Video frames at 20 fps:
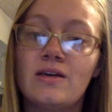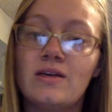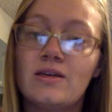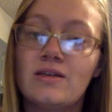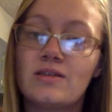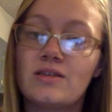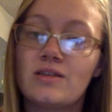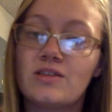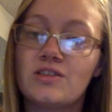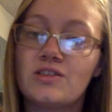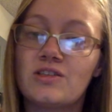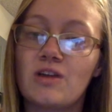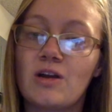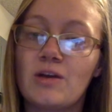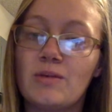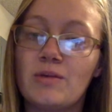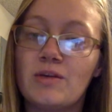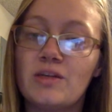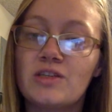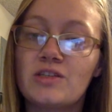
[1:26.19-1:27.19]
such as our
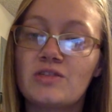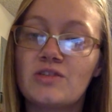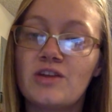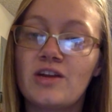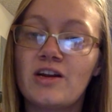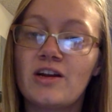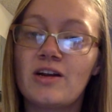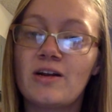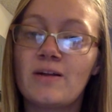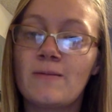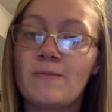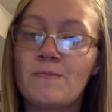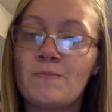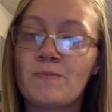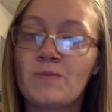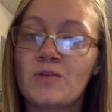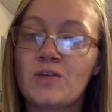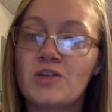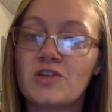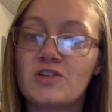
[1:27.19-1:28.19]
administrator,
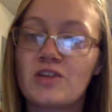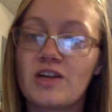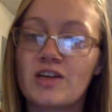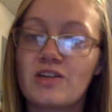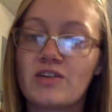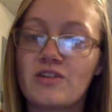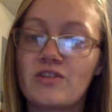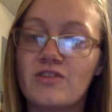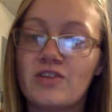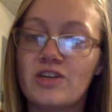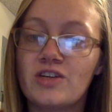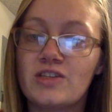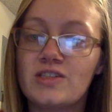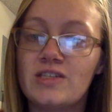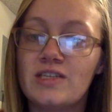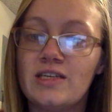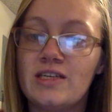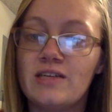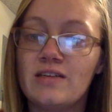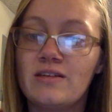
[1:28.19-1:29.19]
director of
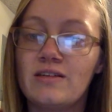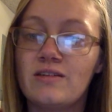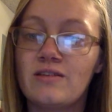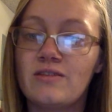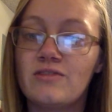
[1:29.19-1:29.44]
nursing,